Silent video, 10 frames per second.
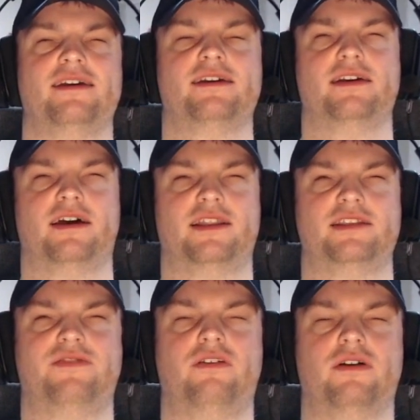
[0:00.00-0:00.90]
There's
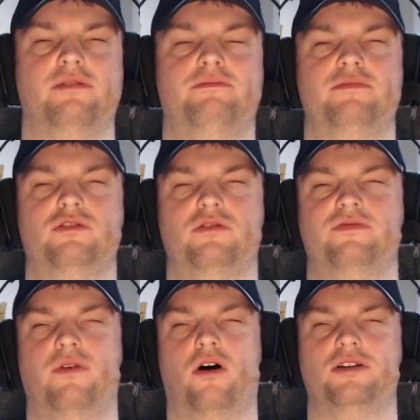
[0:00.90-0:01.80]
a few other sort of
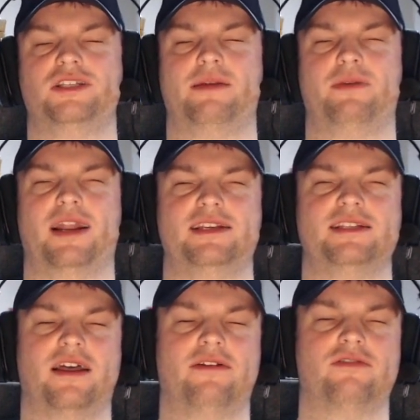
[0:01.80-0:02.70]
odd stipulations
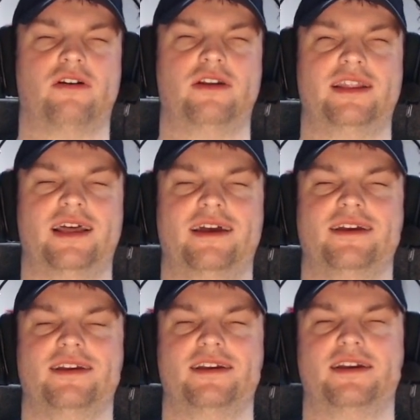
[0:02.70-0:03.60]
that I've thrown in there
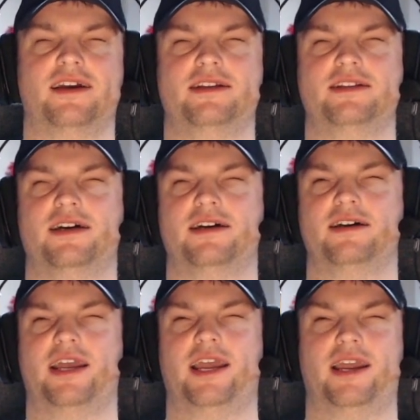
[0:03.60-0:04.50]
and
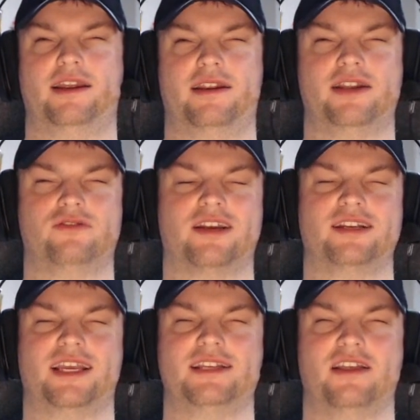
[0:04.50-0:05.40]

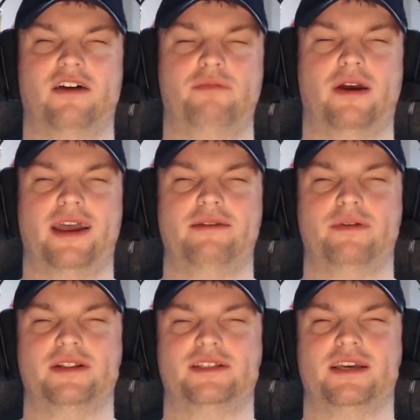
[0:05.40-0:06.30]
intricacies that I've put in,
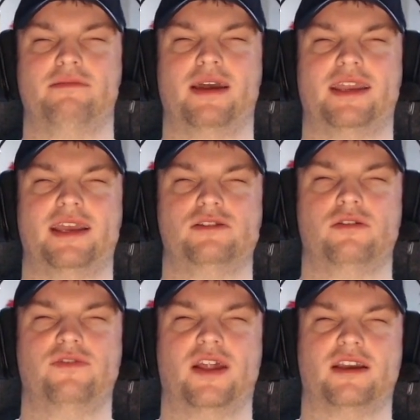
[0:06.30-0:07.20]
but to make it sort
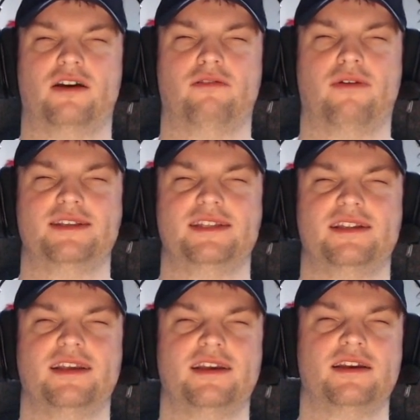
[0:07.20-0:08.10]
of like a Horizon
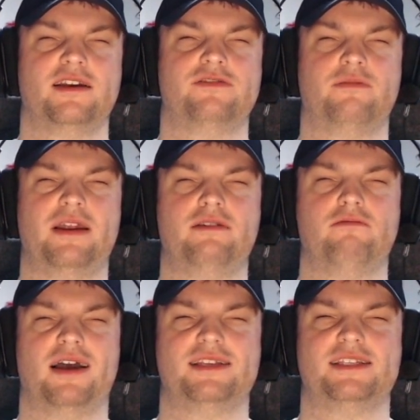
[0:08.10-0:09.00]
Forbidden
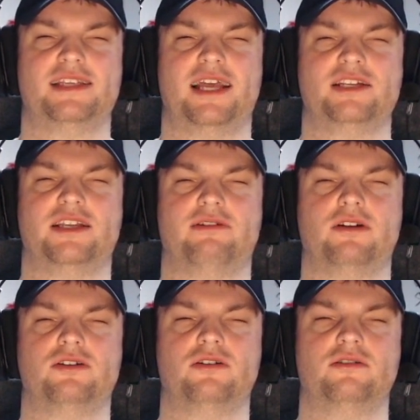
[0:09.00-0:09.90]
West / Zero
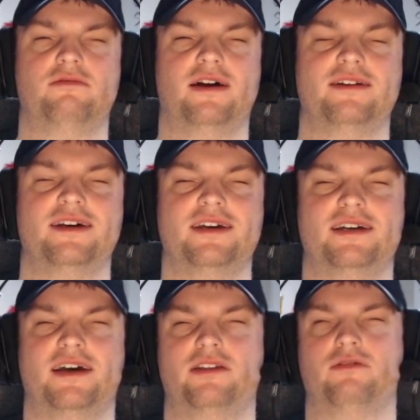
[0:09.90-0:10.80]
Dawn run,
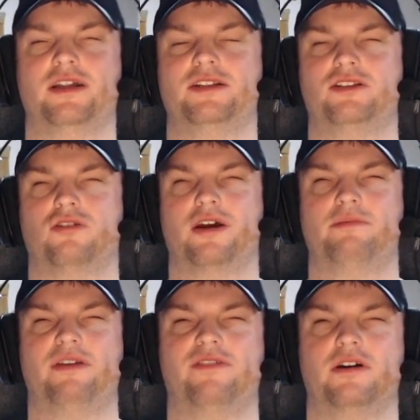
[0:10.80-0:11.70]
I thought I'd try and
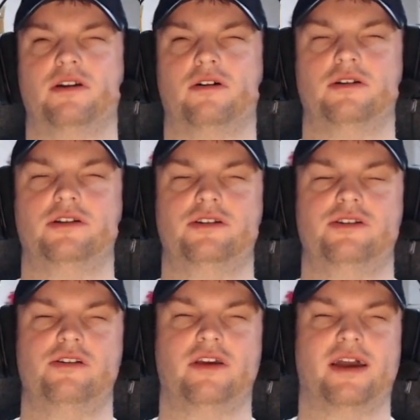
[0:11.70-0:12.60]
be fun on
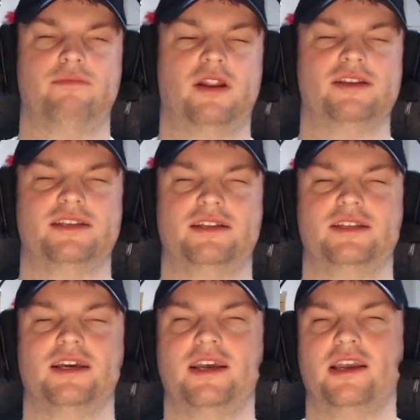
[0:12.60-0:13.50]
New Game Plus and
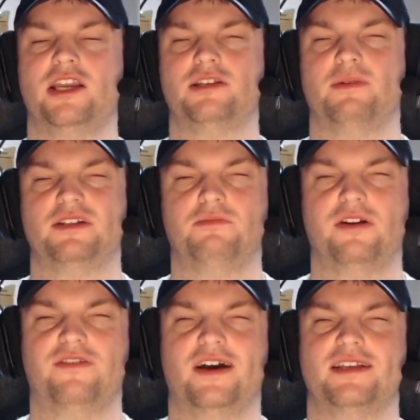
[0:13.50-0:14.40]
use a bunch of
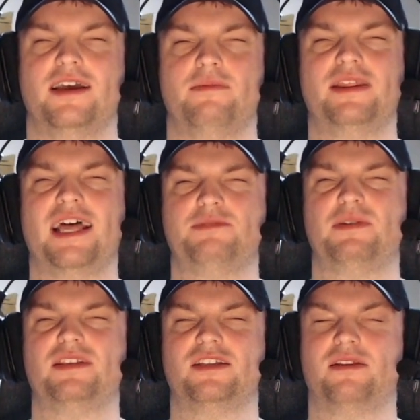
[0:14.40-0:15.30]
modifiers. But that's
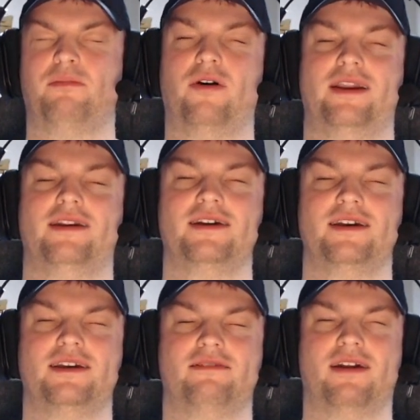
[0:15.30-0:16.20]
besides the point.
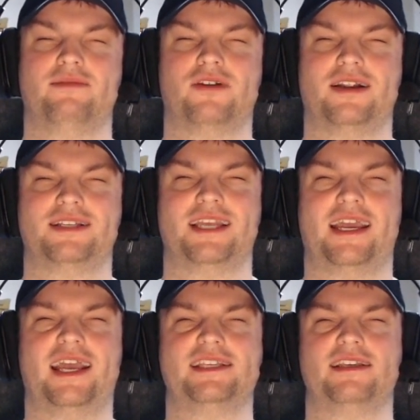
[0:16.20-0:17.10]
What I'm trying to
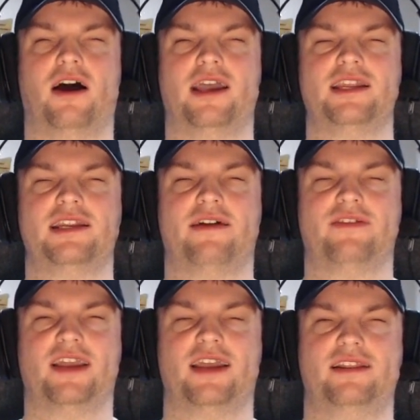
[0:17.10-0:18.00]
say is I can
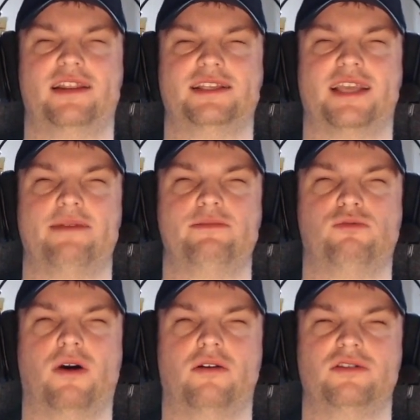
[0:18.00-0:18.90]
navigate this game's
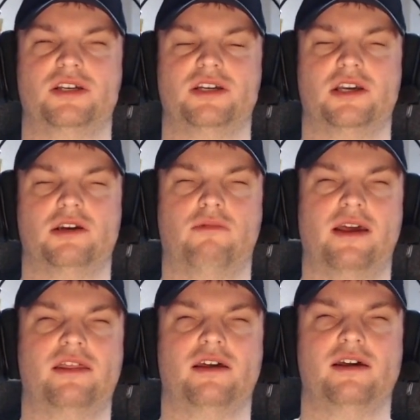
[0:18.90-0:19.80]
world
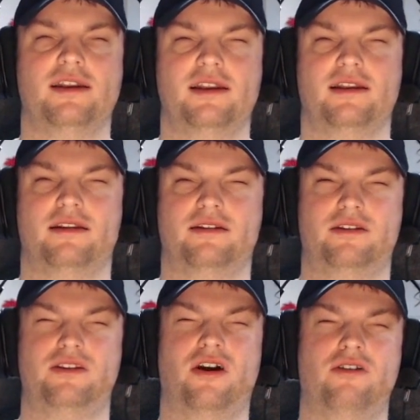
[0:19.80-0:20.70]
with
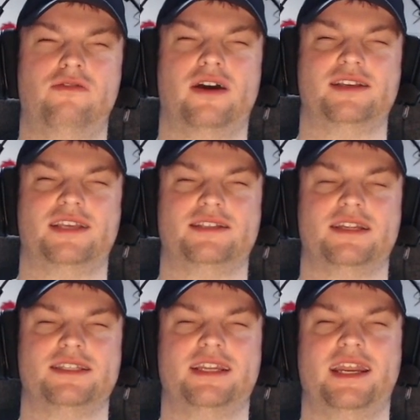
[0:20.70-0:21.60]
no
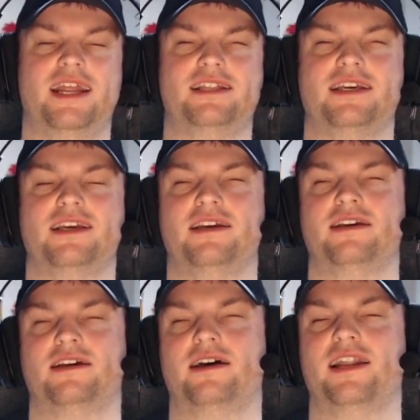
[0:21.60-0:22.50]
assistance needed,
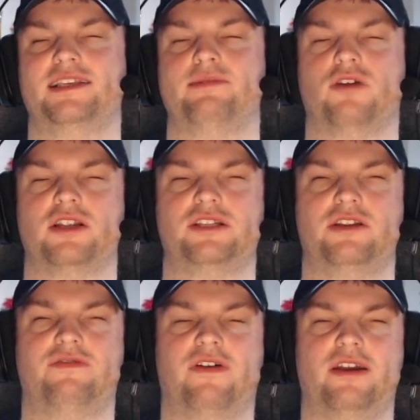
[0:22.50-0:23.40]
unless I'm trying to do
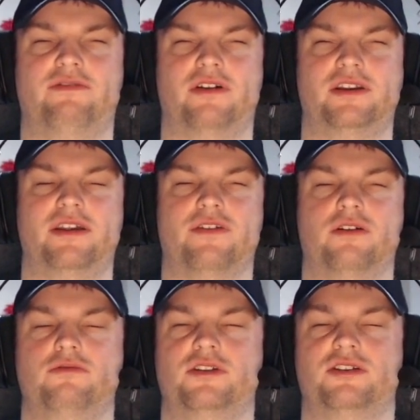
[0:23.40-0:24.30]
very, very
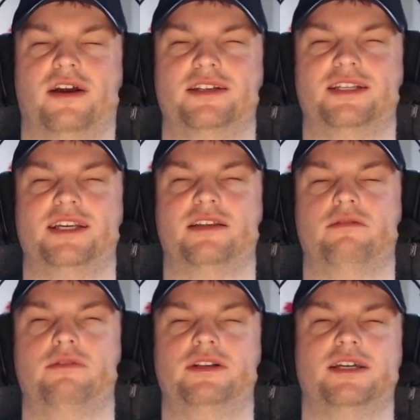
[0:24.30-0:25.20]
difficult strategies that would